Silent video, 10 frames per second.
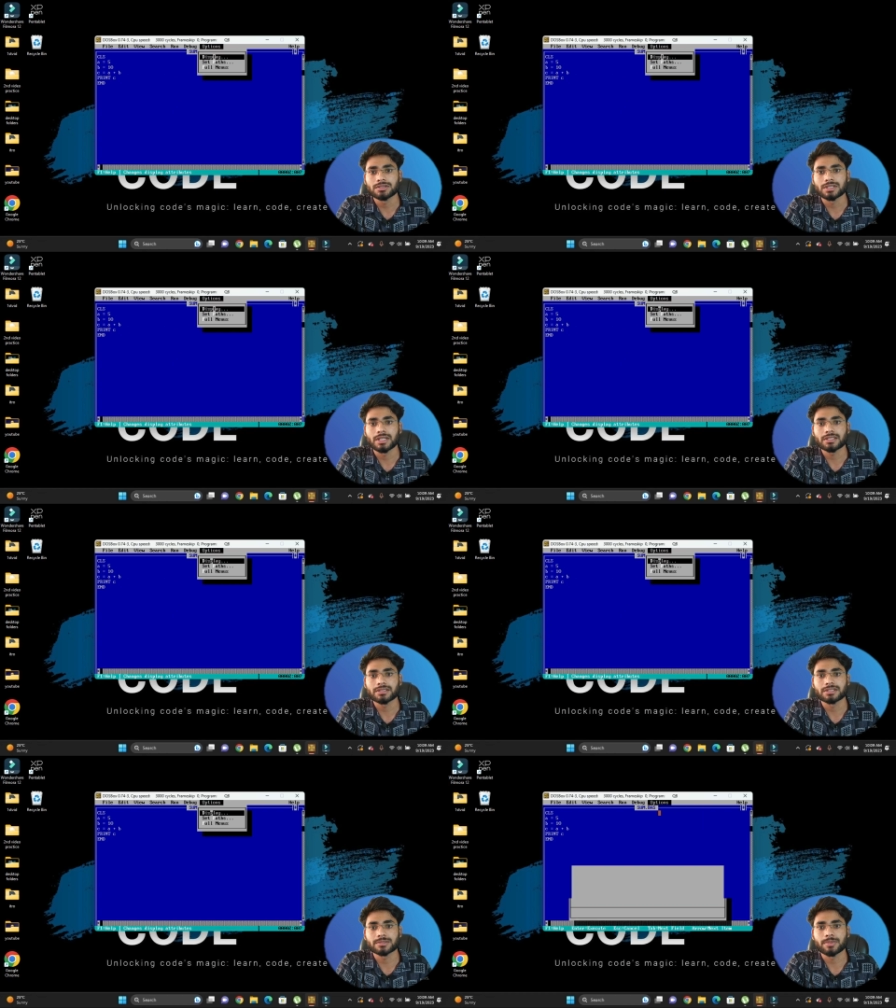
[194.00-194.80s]

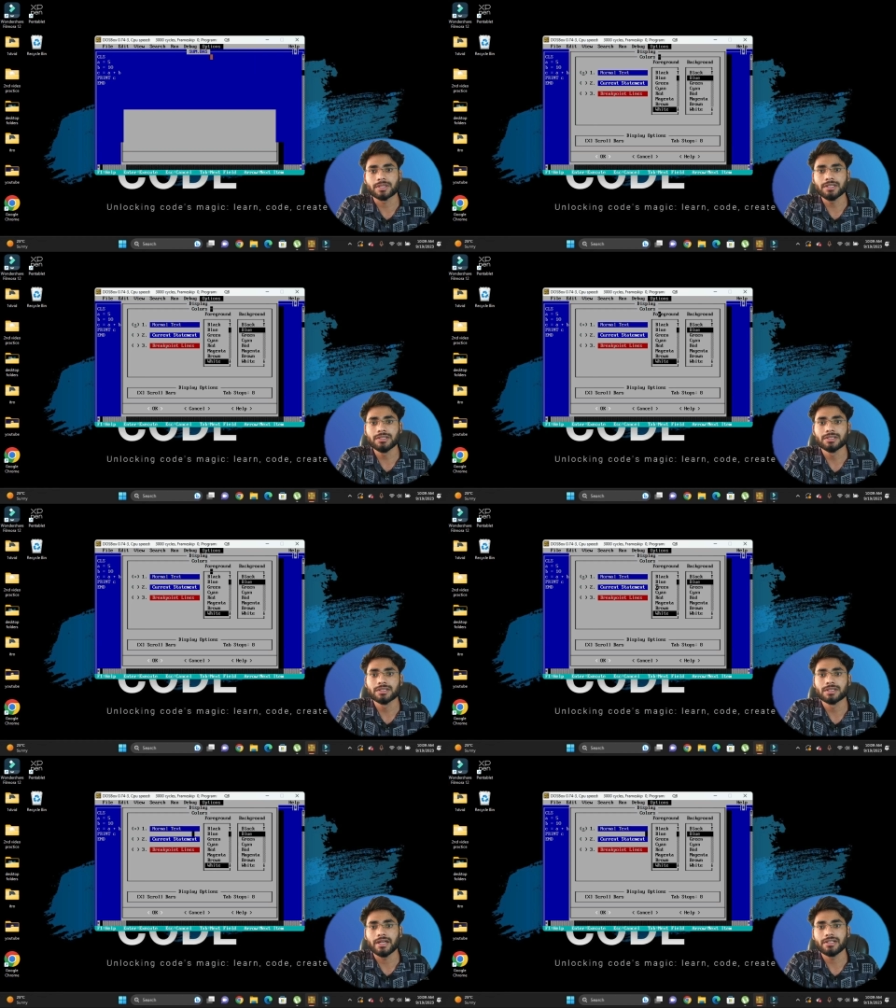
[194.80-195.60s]
select display
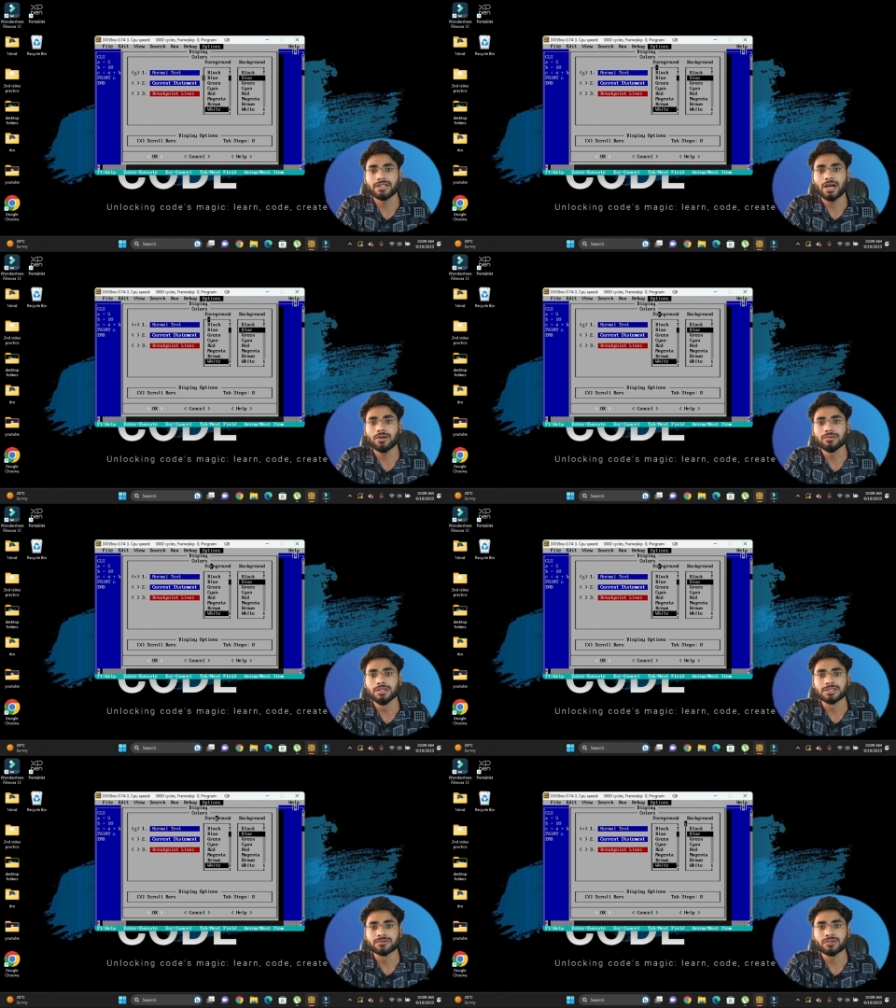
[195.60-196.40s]
and now
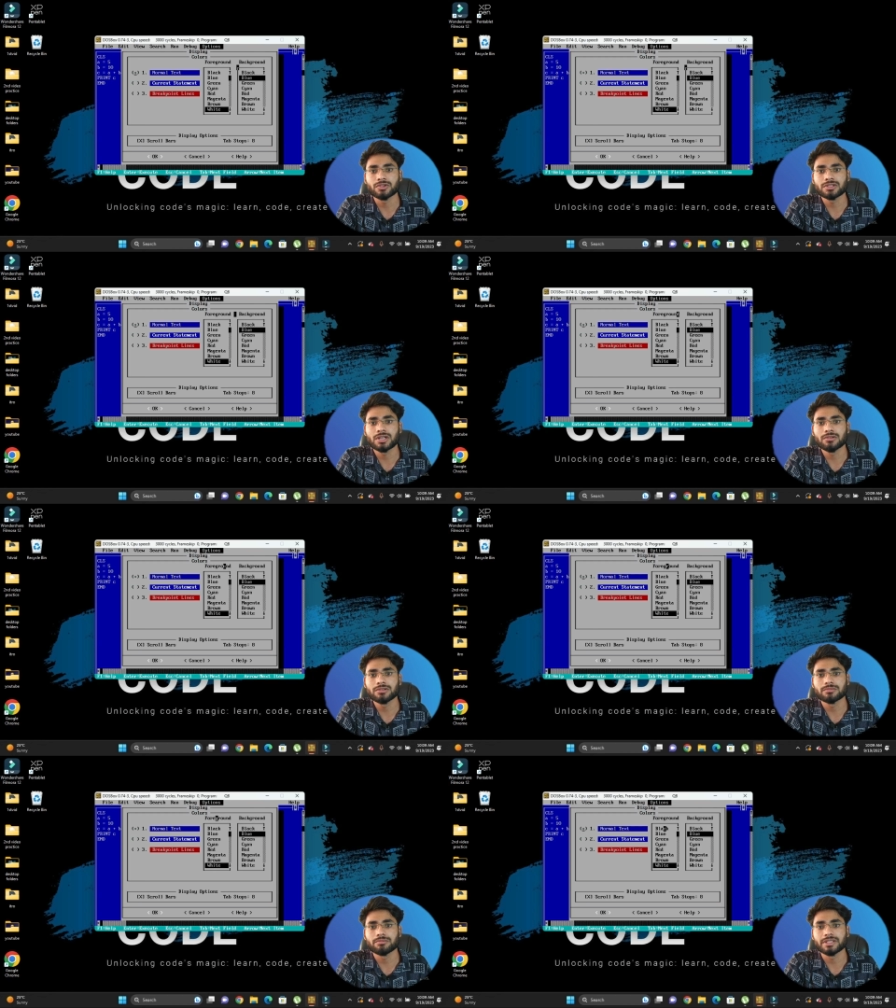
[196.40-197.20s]
this
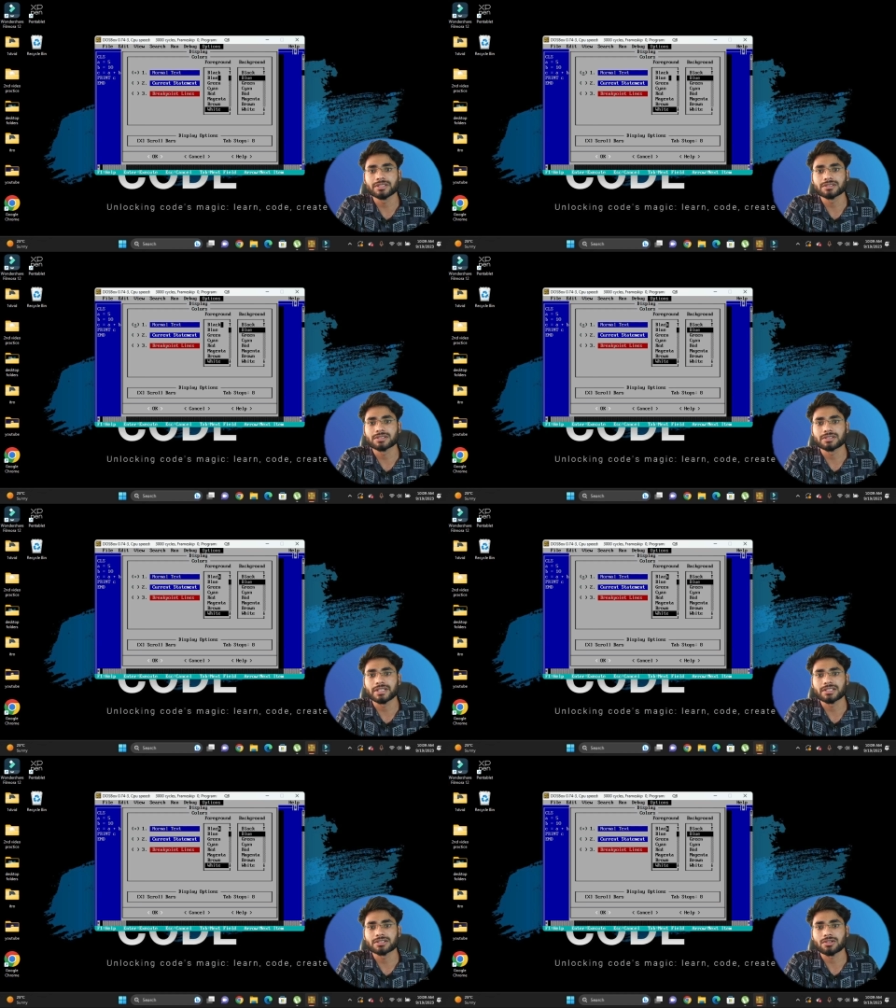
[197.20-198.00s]
foreground means the
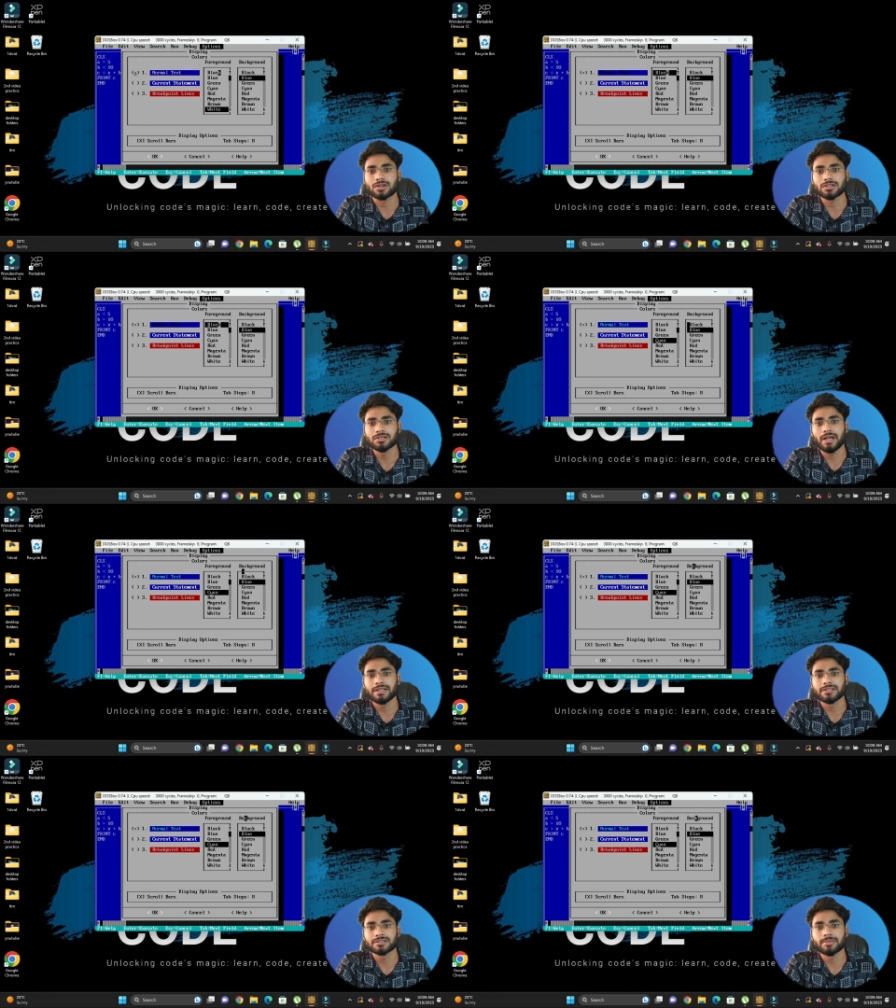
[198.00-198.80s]
text color
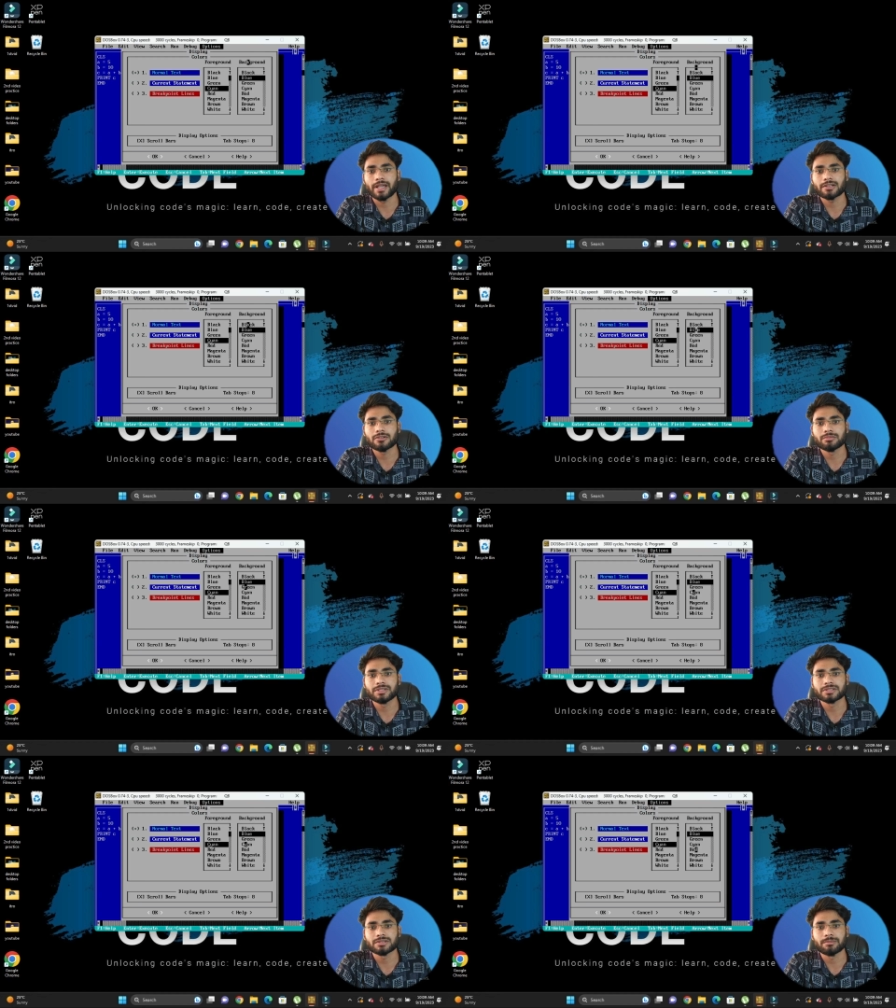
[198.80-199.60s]
and this background
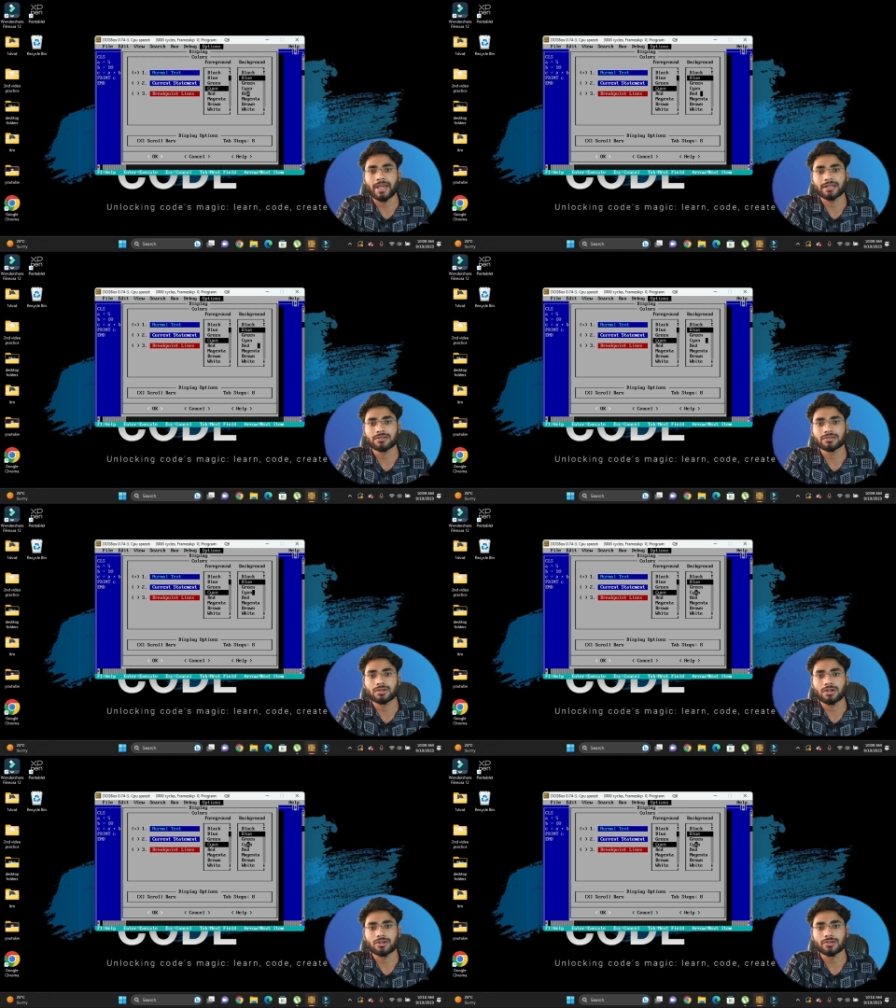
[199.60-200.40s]
means the background
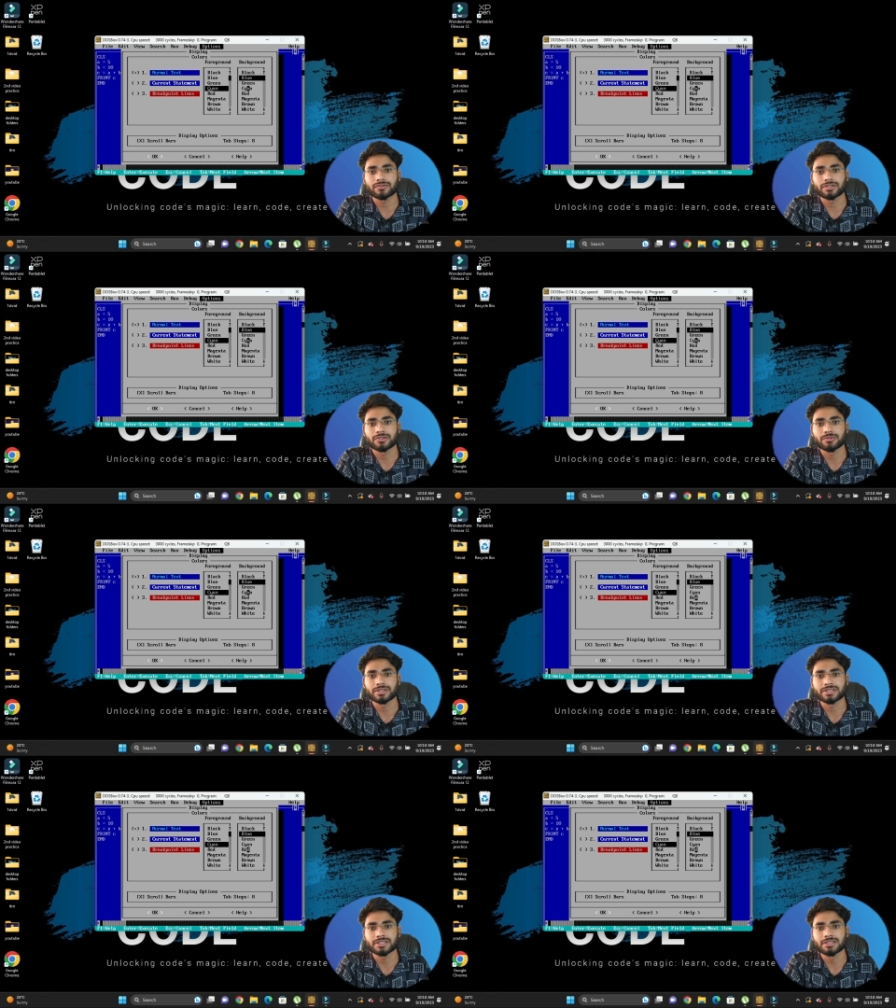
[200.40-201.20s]
color of the
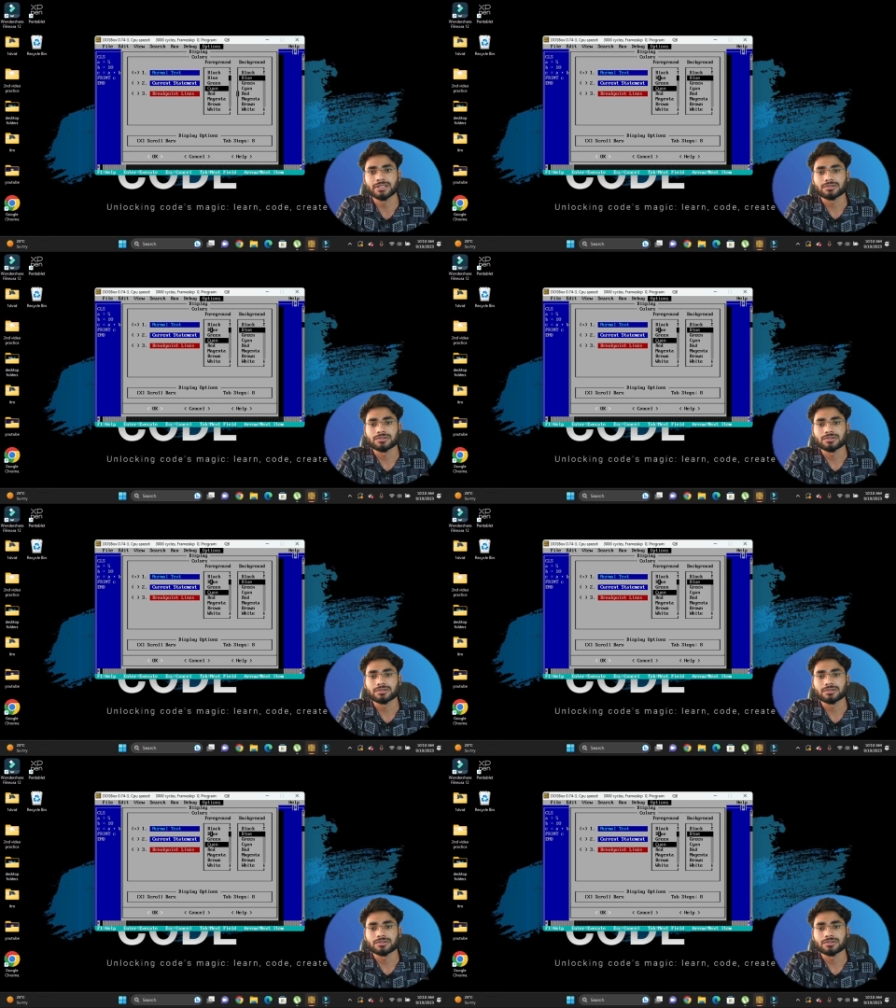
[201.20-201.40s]
QBasic